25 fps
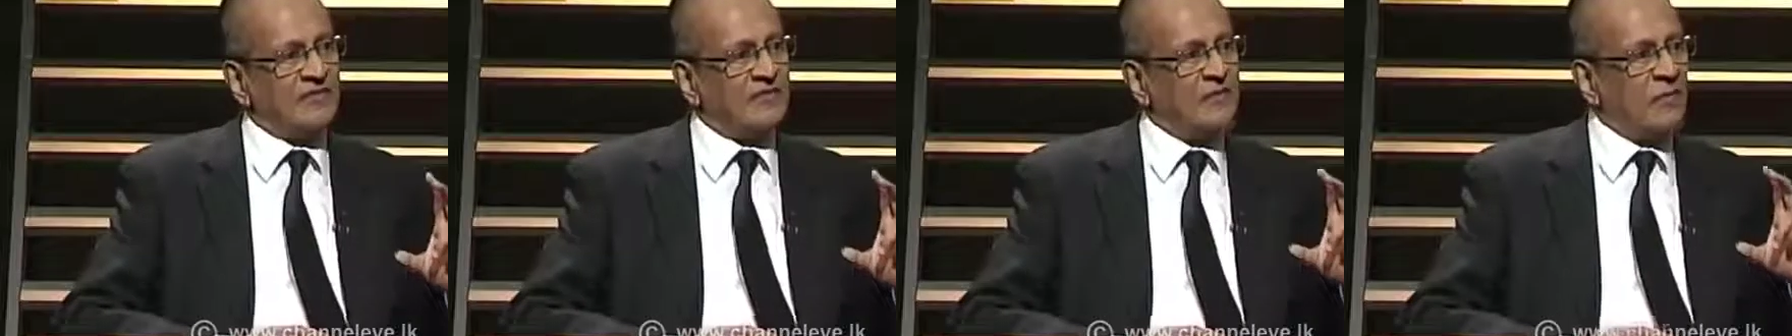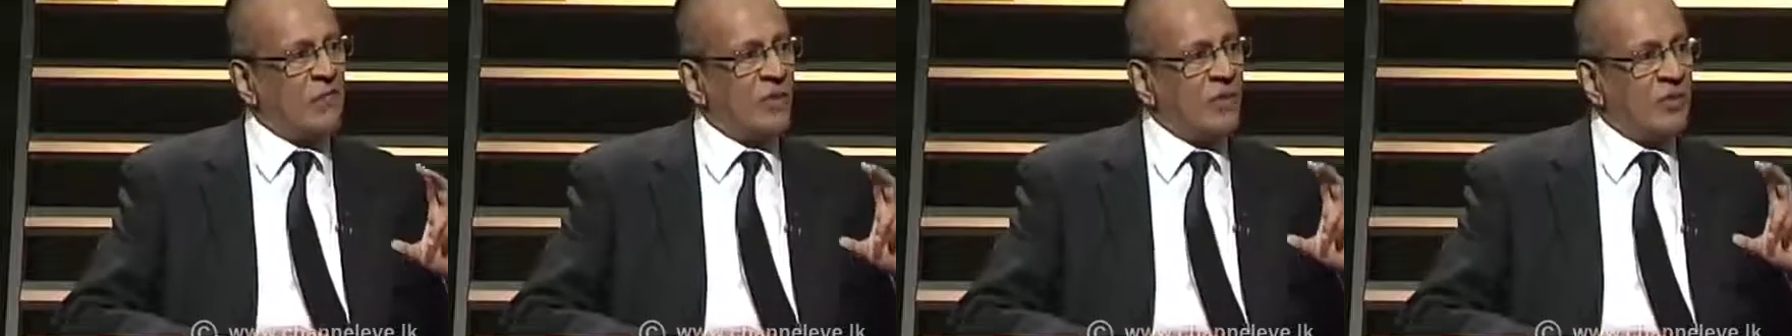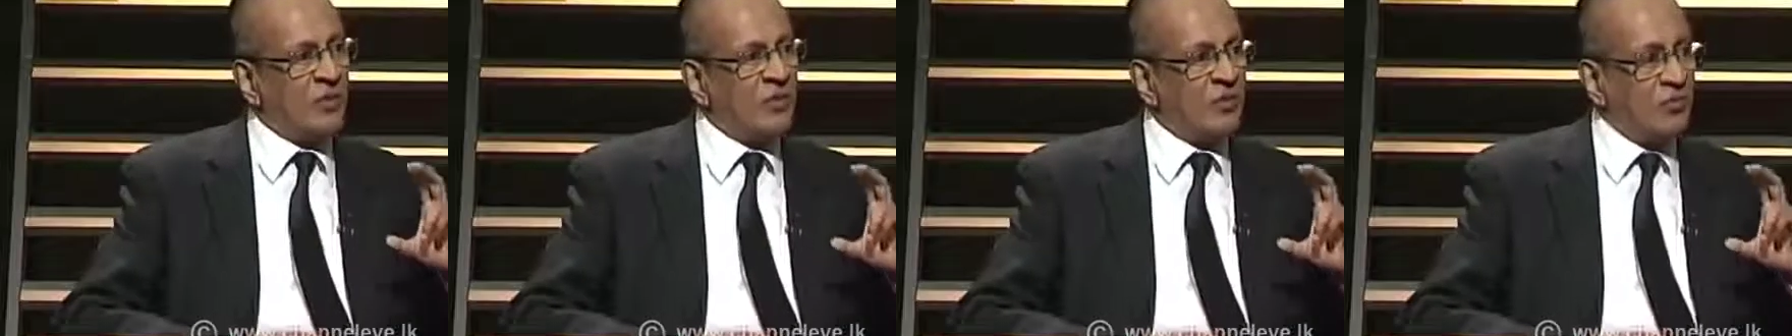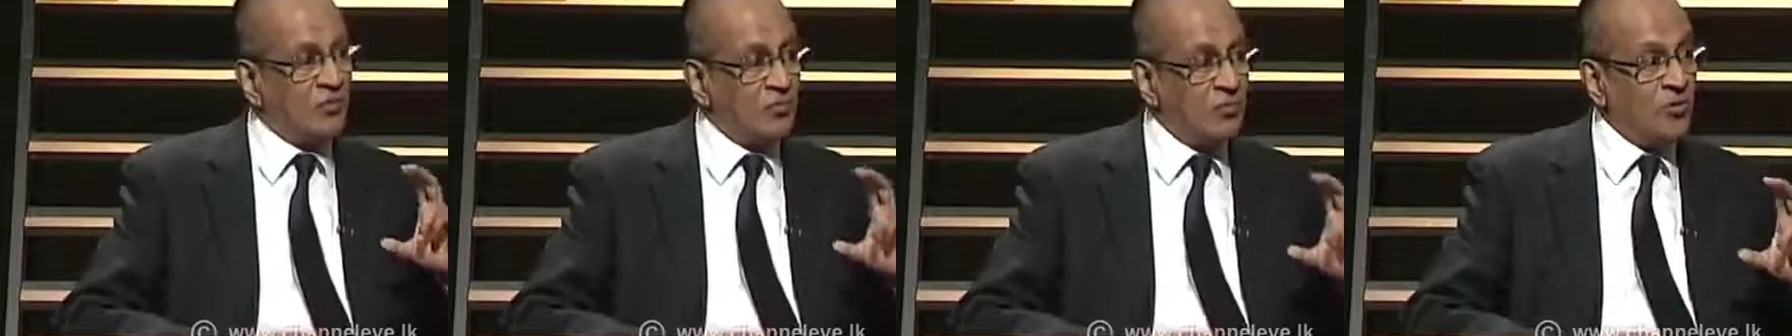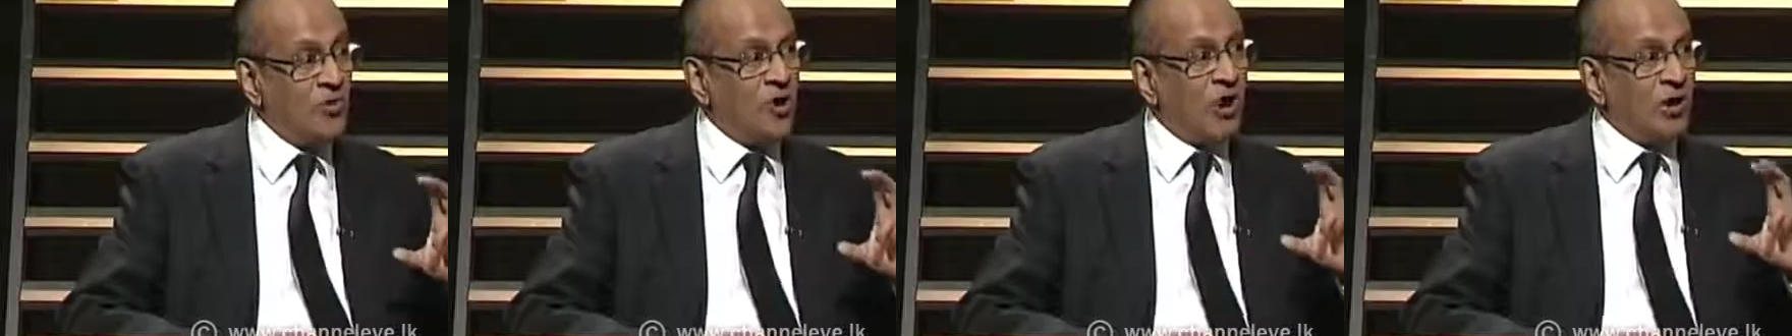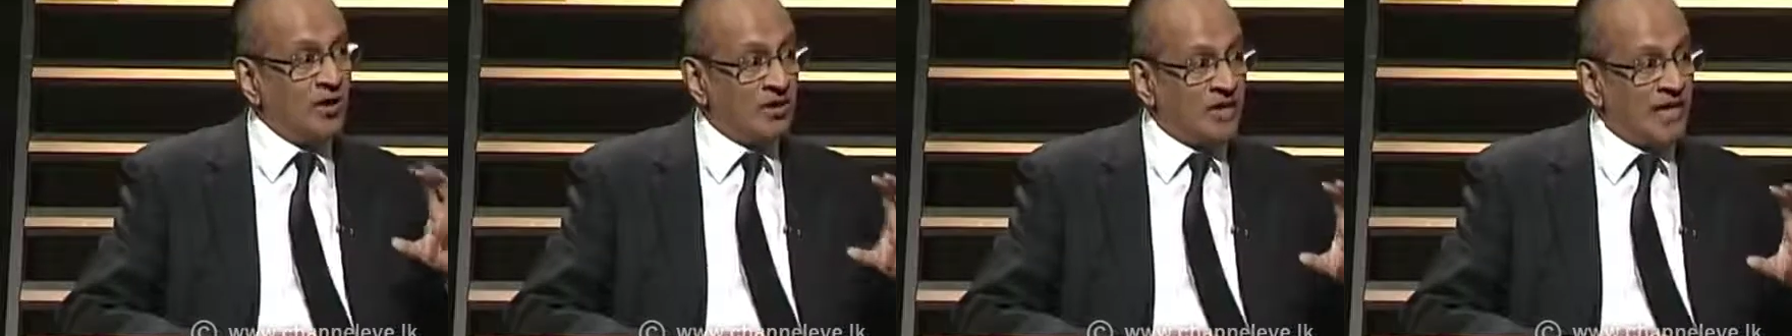if you do
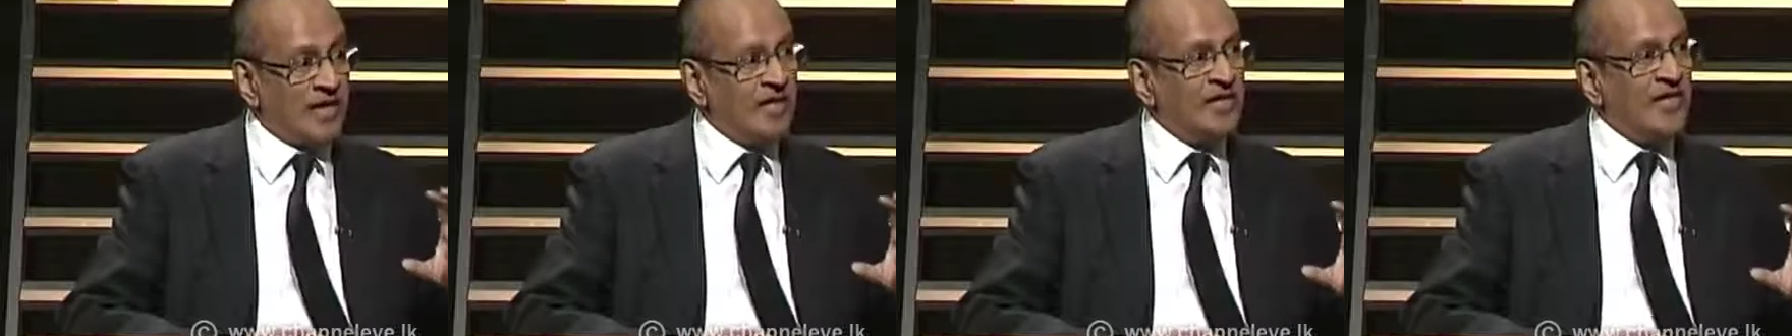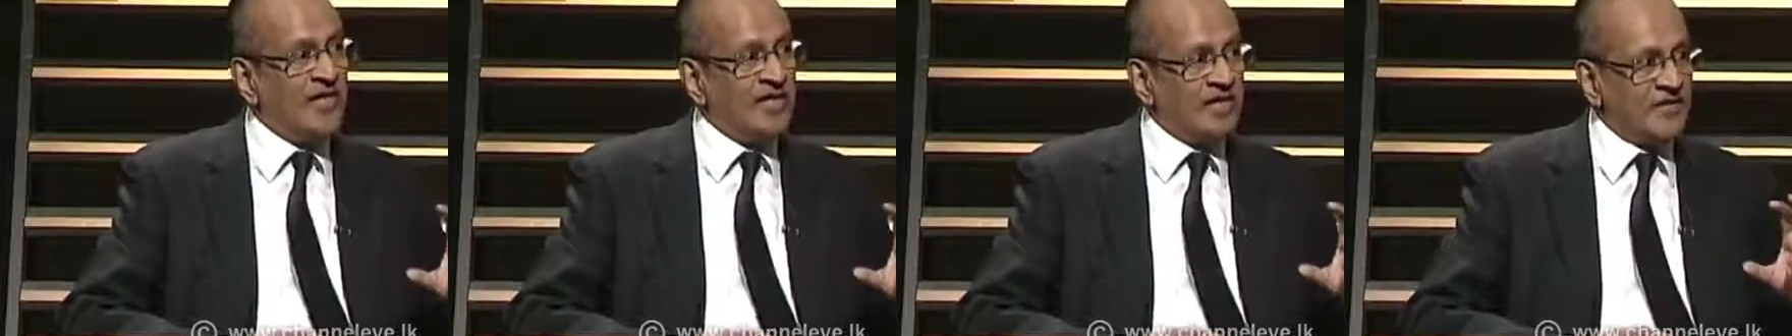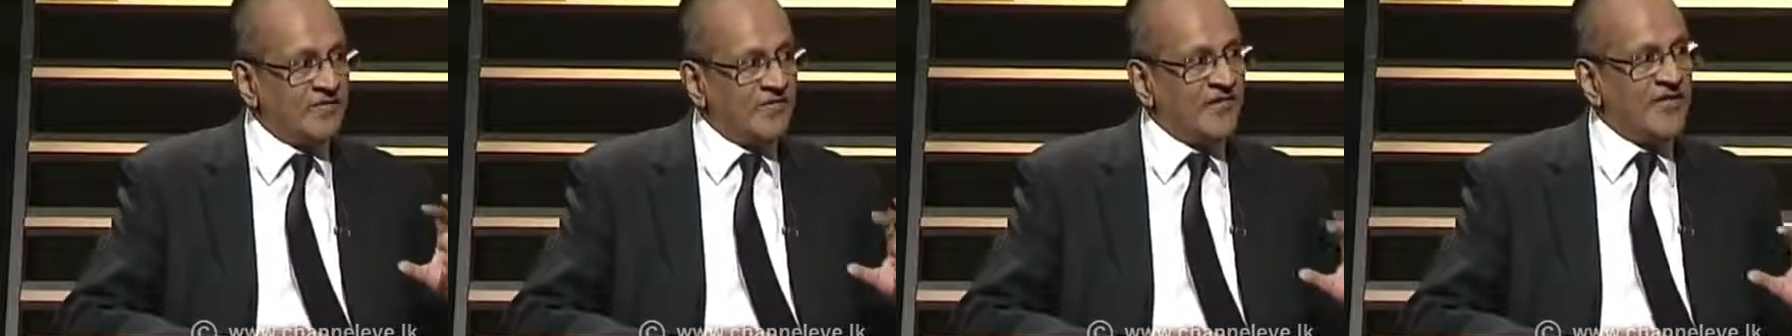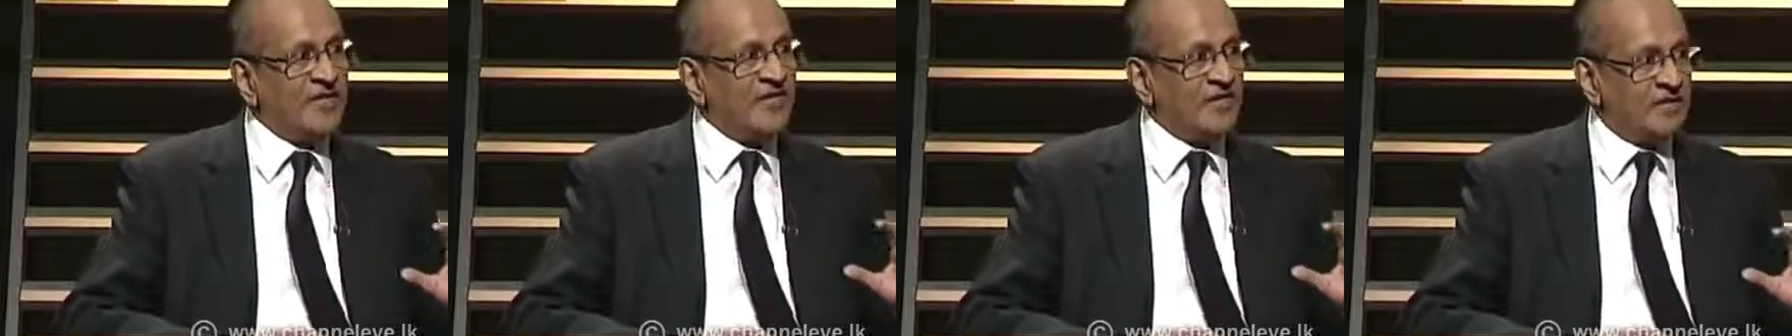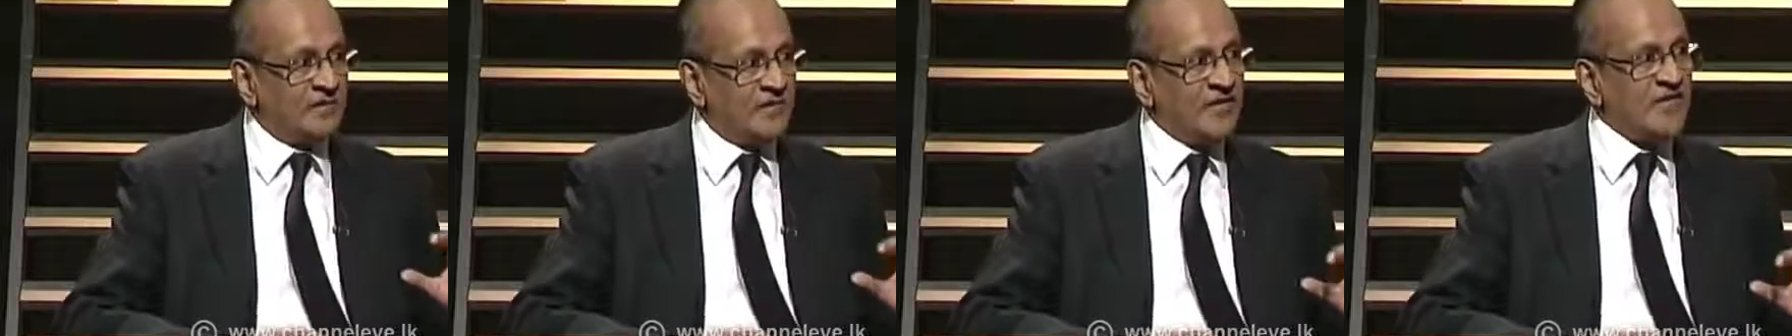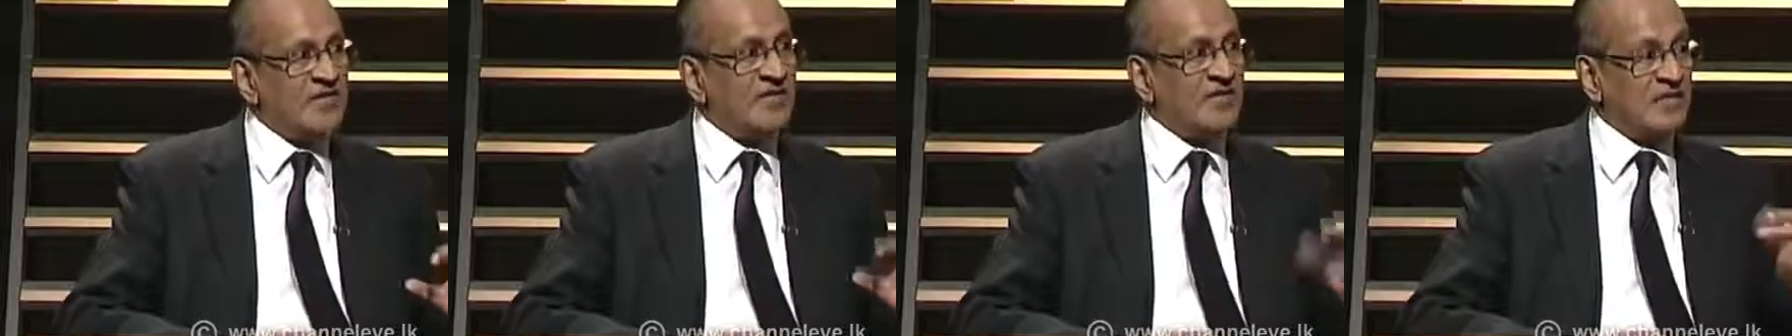not identify the
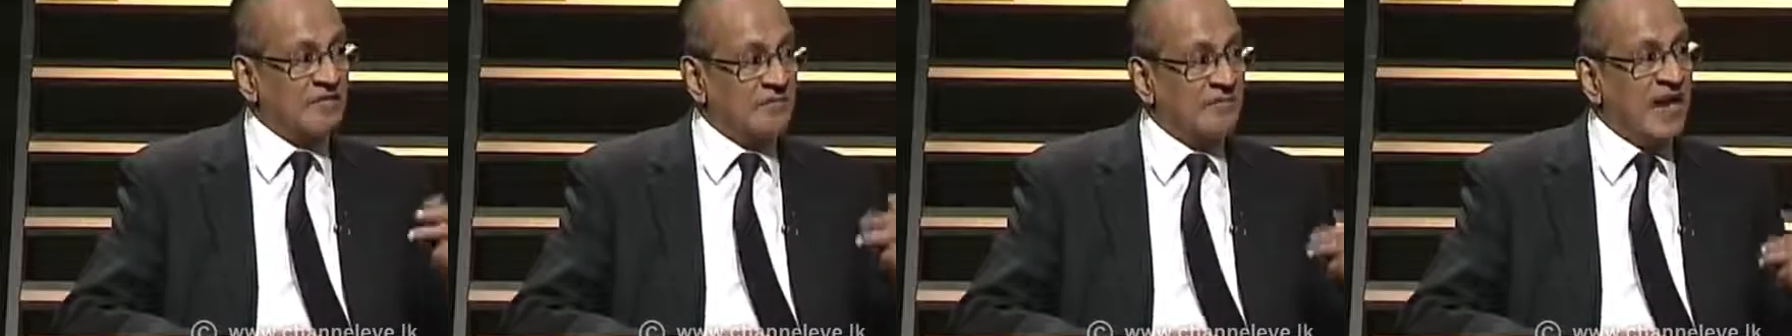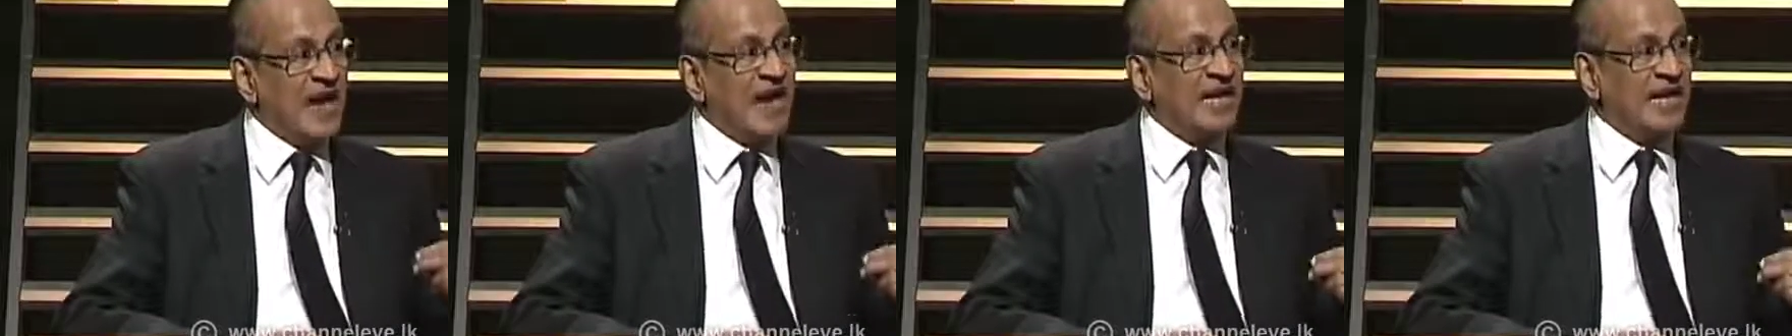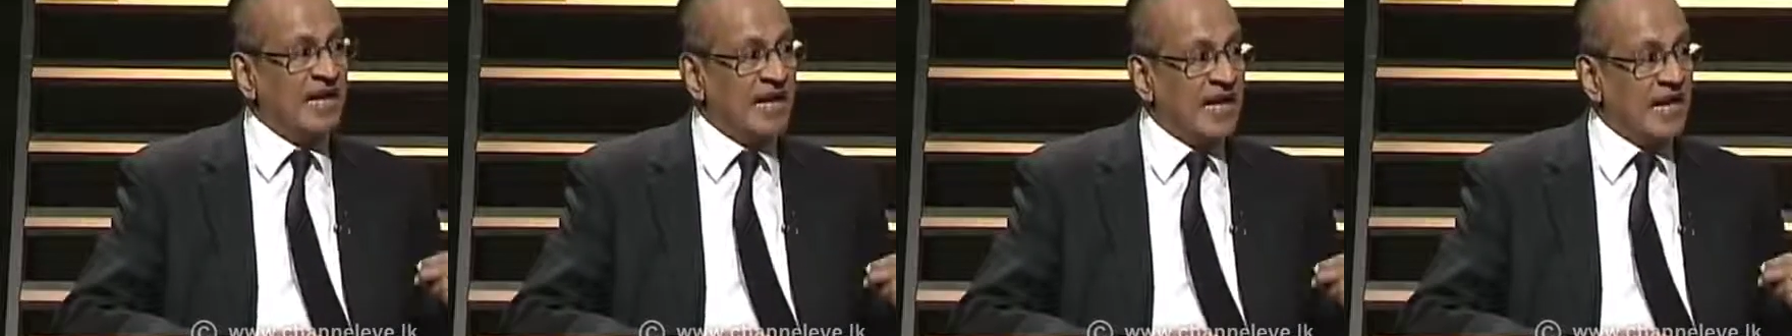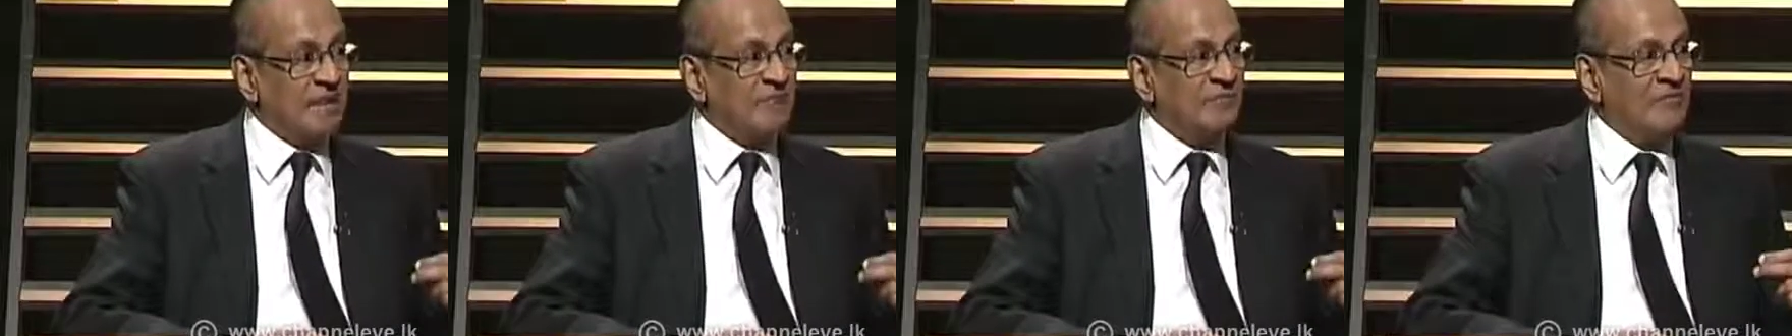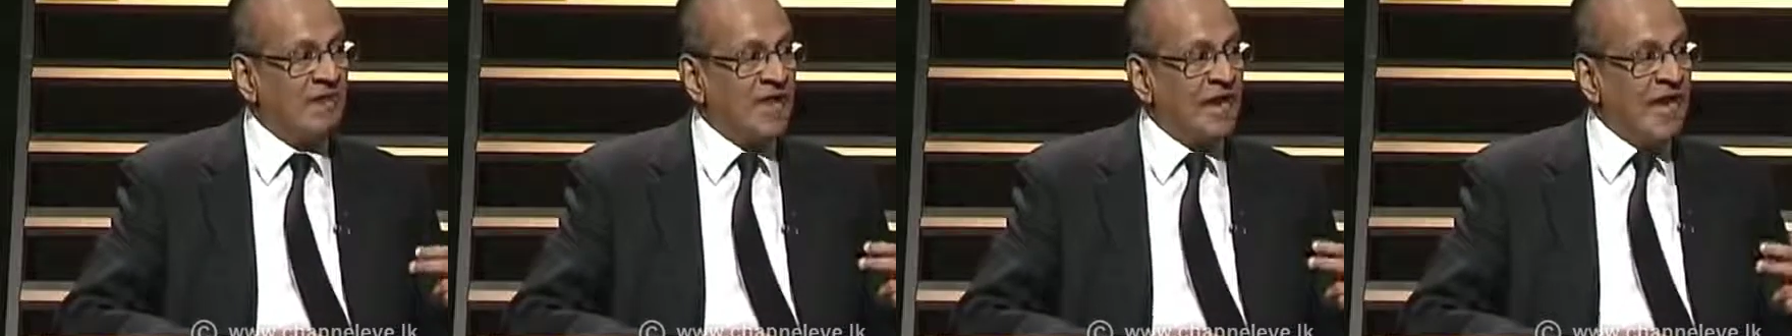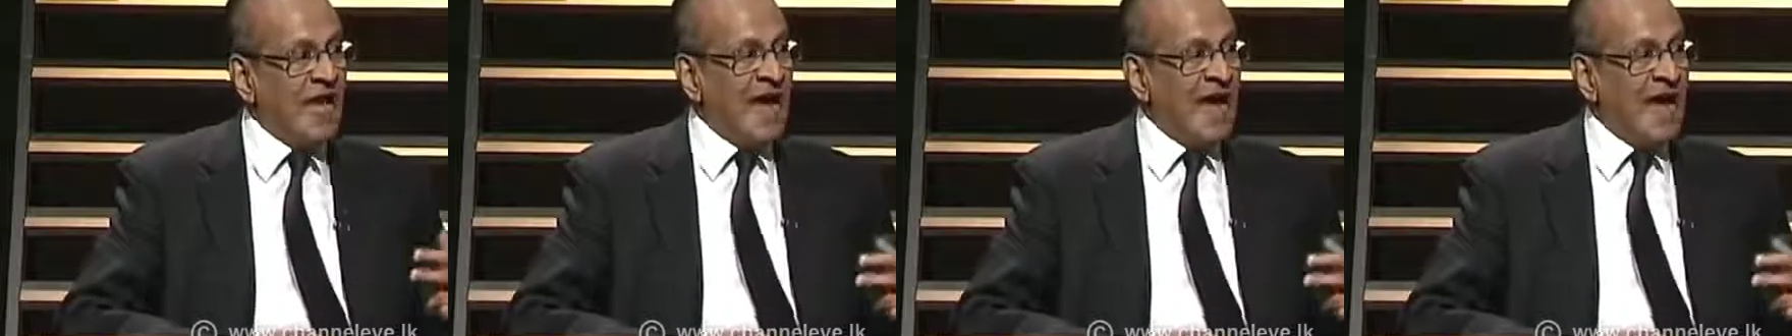person by name,